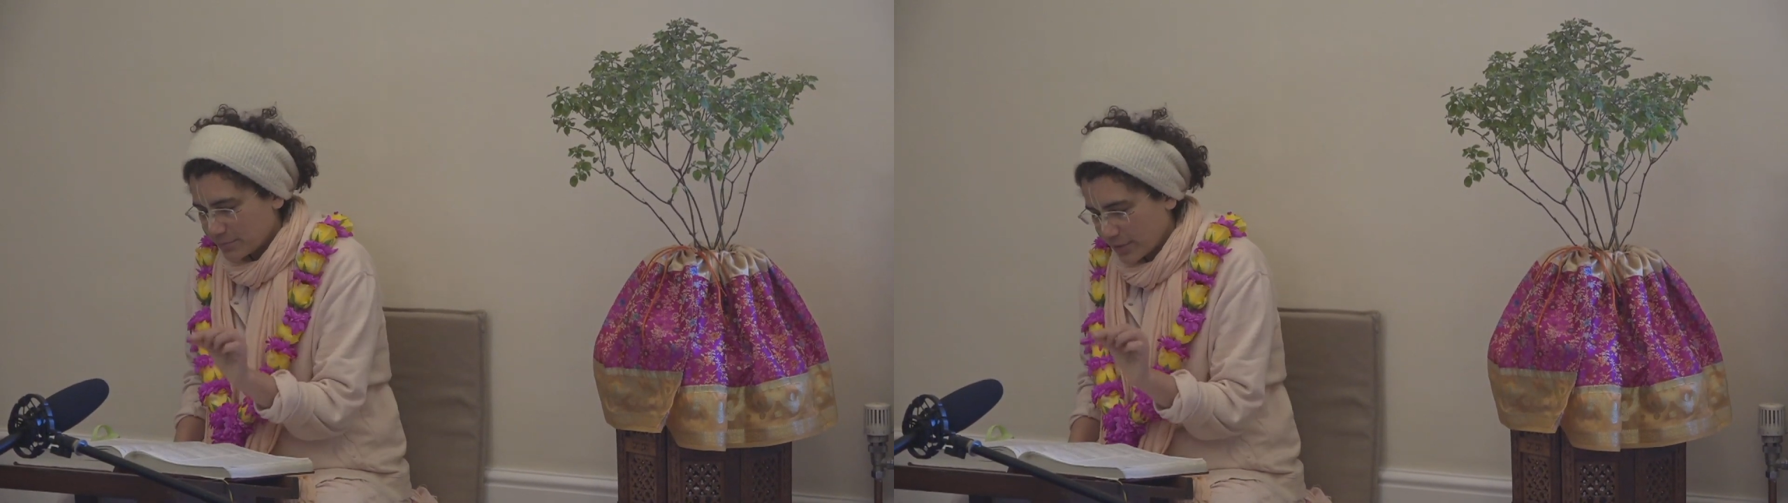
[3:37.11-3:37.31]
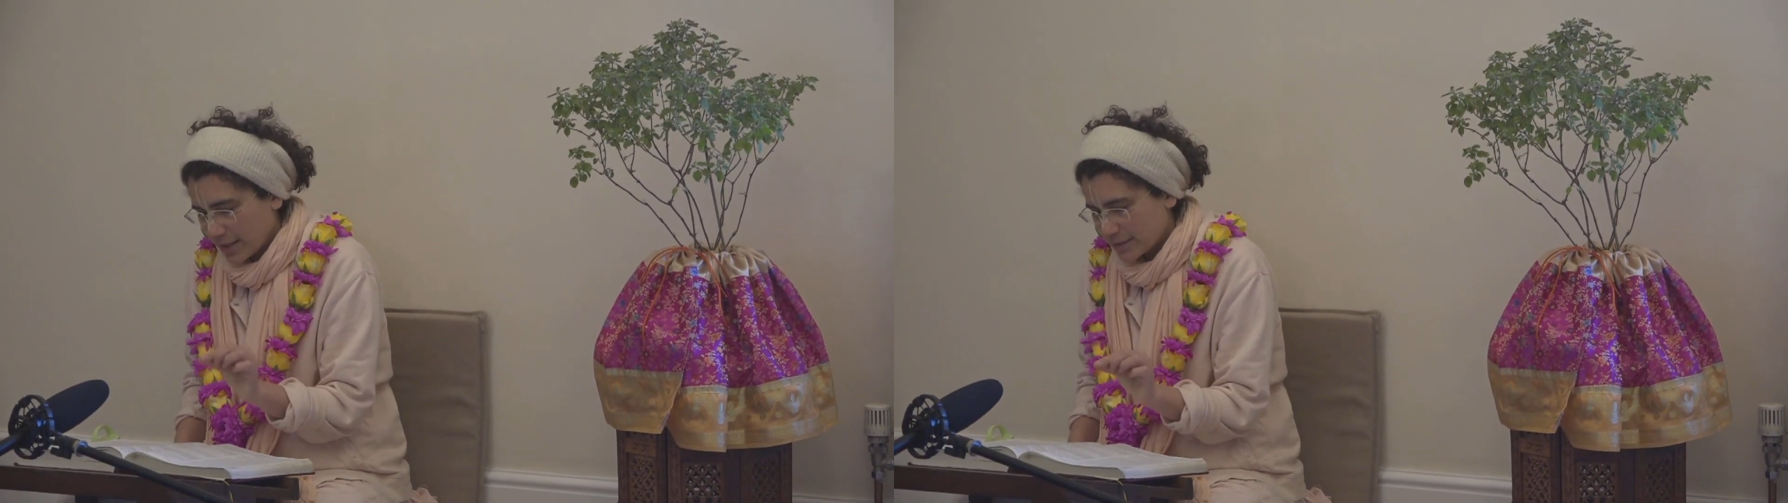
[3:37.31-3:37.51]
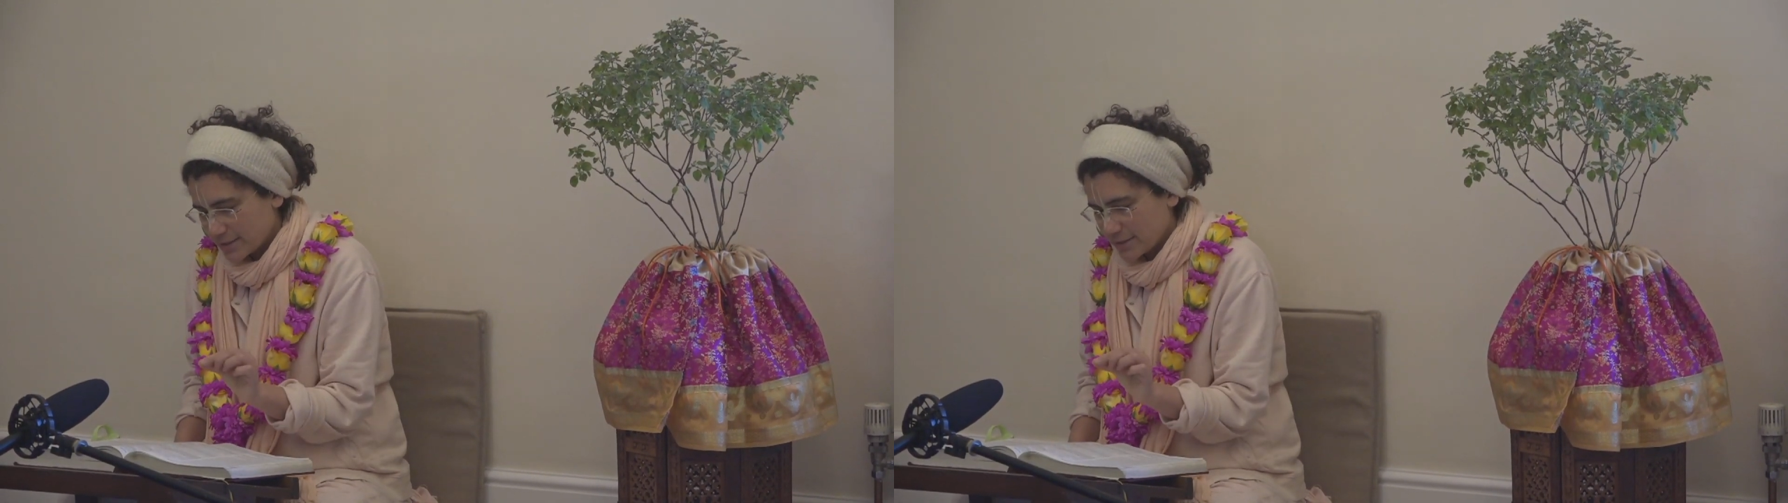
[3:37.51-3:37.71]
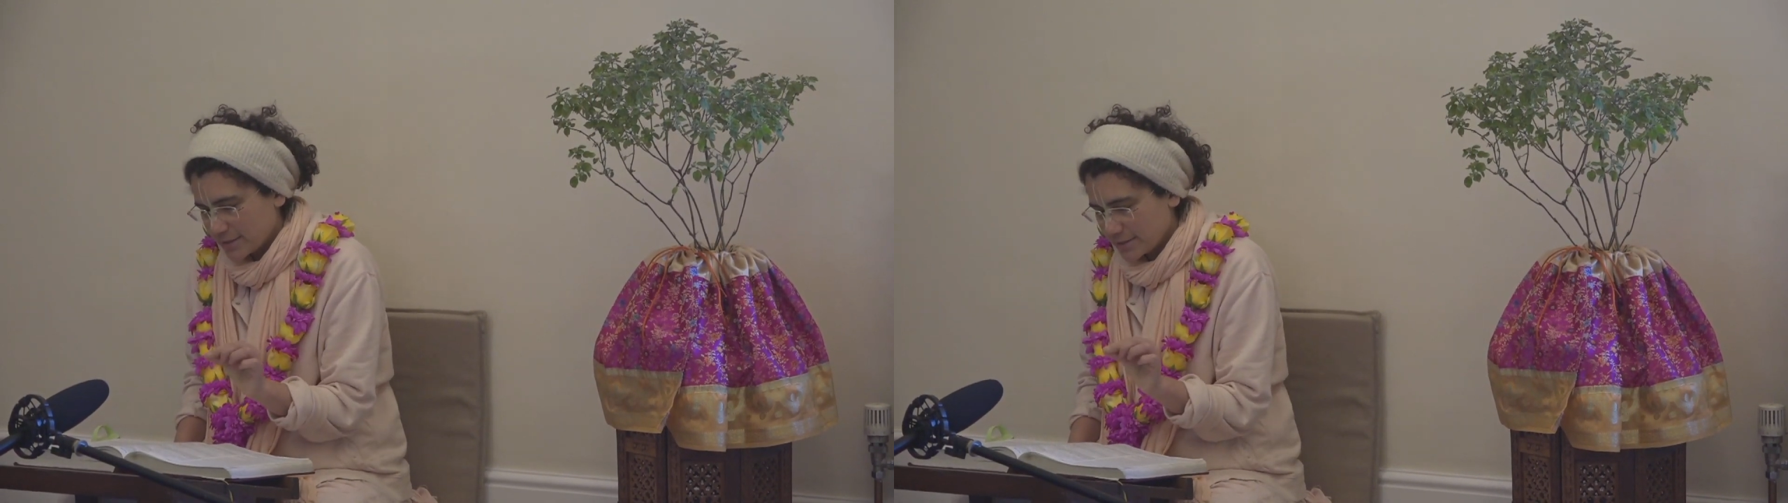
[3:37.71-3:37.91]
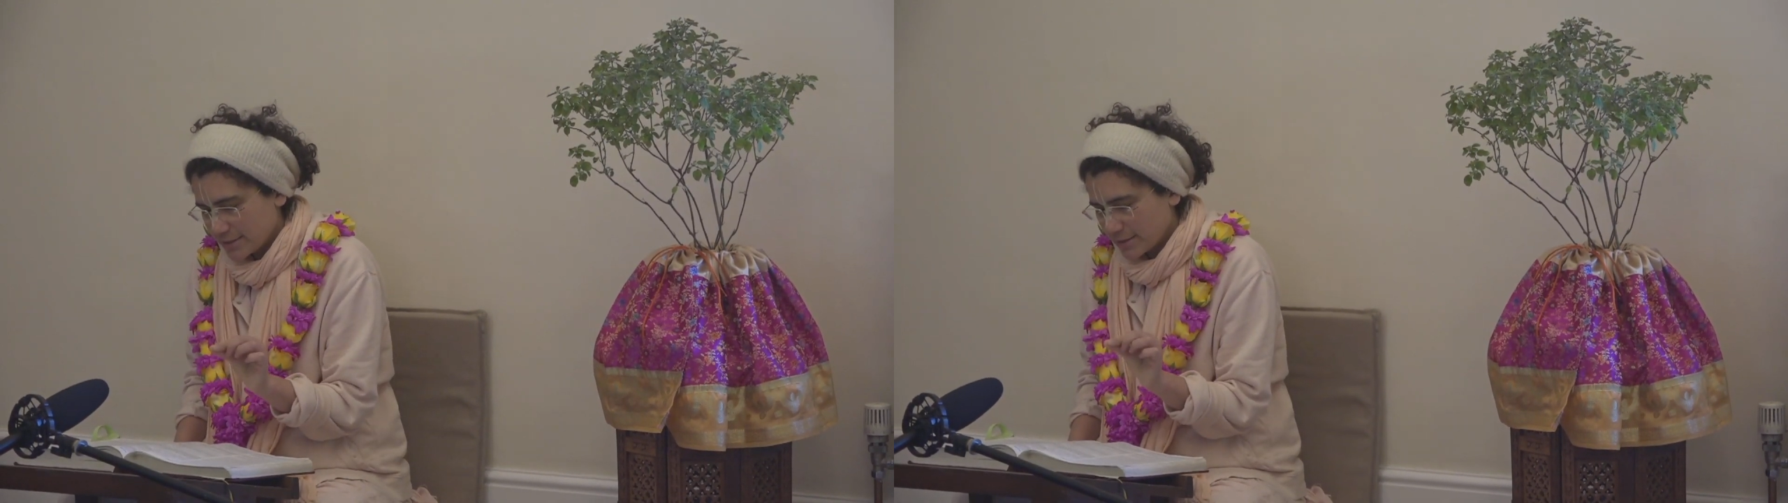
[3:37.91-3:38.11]
pressed,
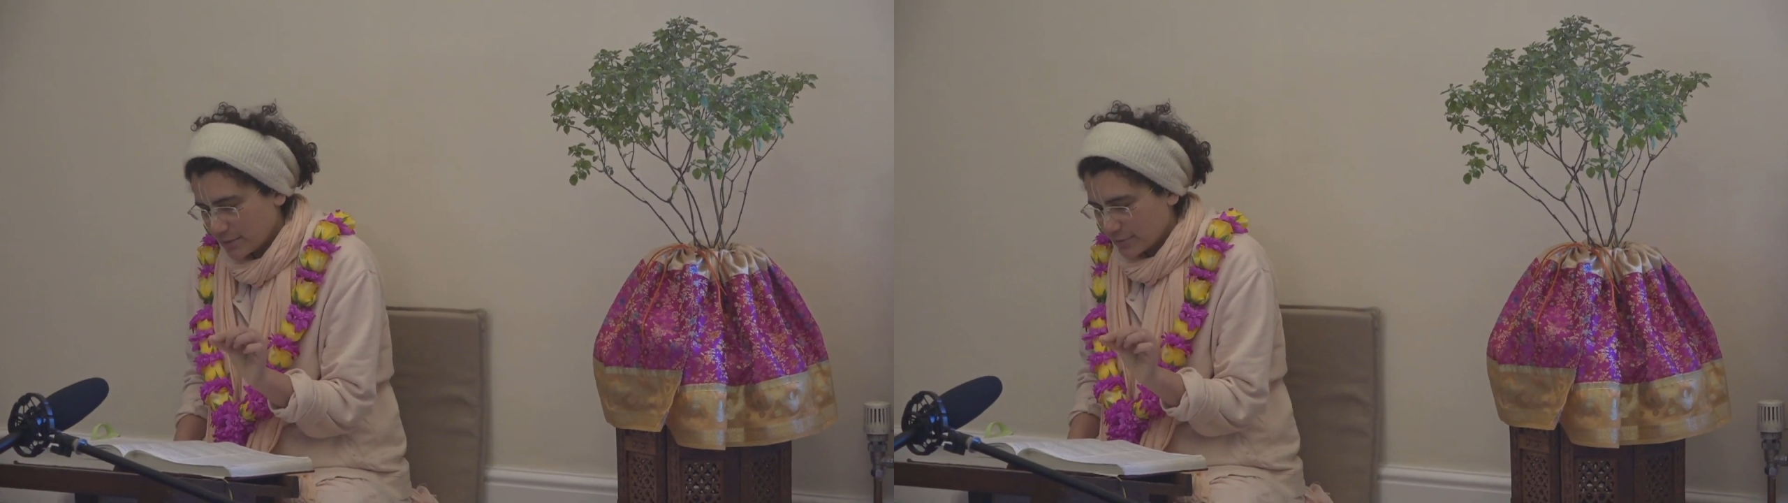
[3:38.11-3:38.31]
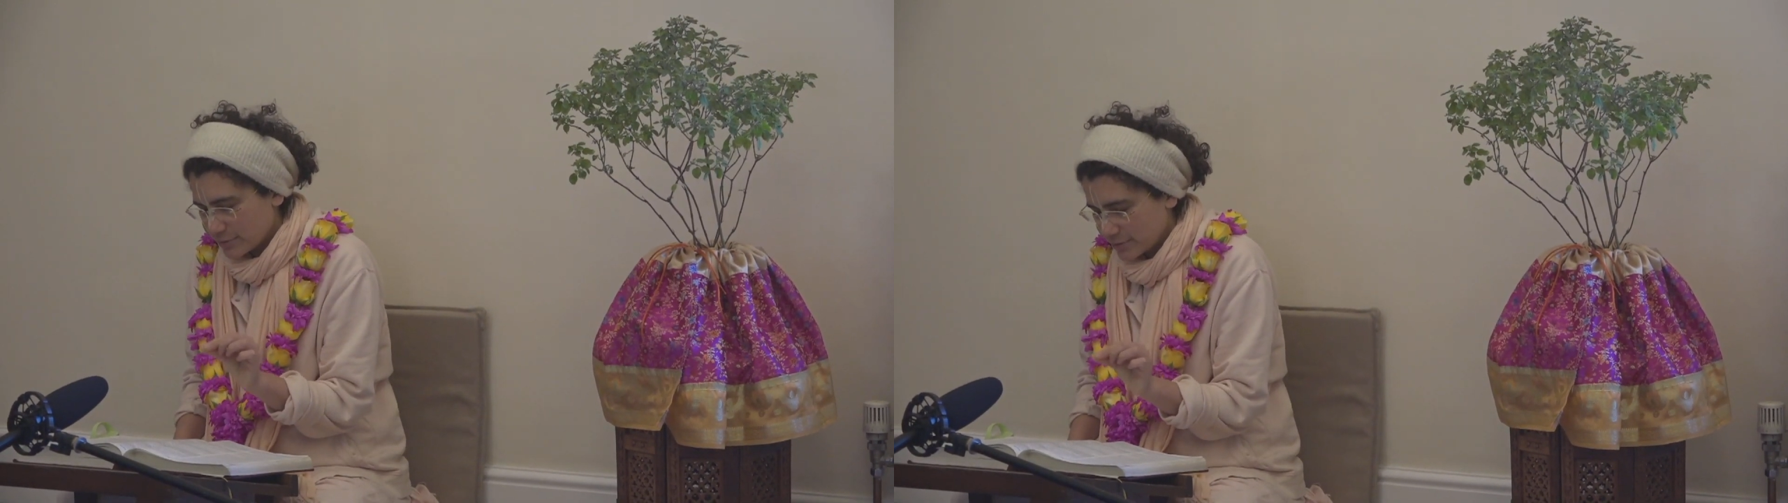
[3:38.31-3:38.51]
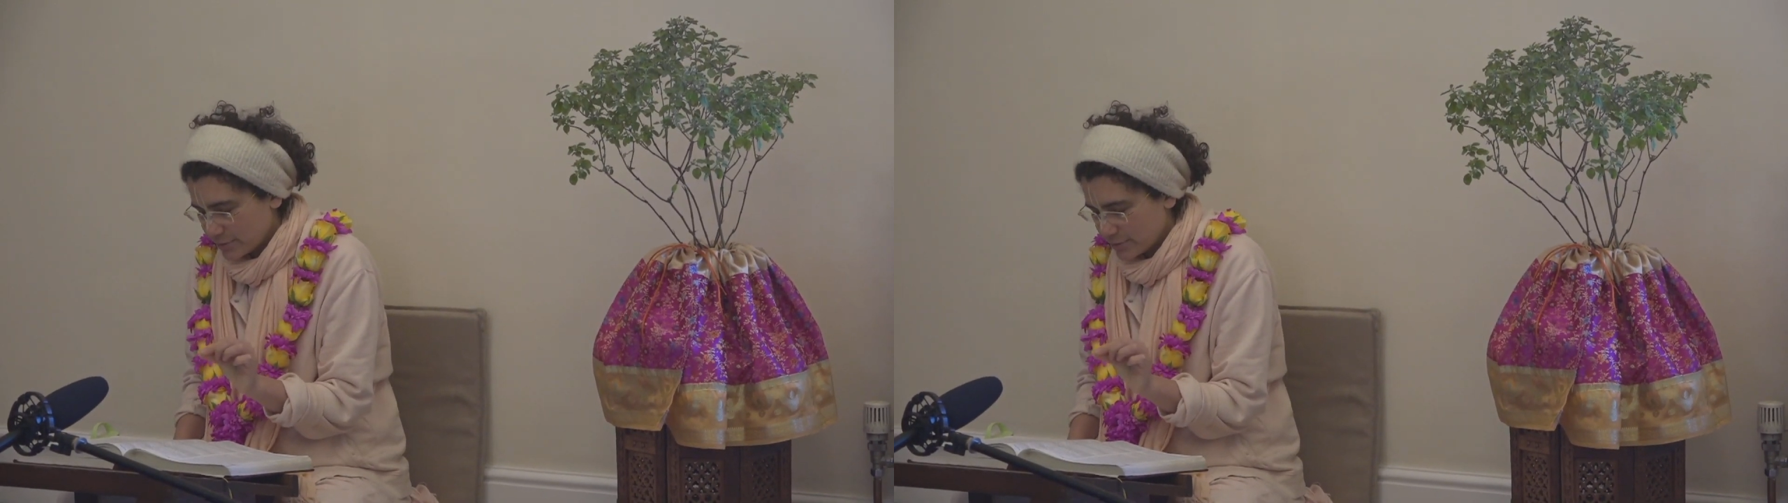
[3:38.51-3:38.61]
he goes to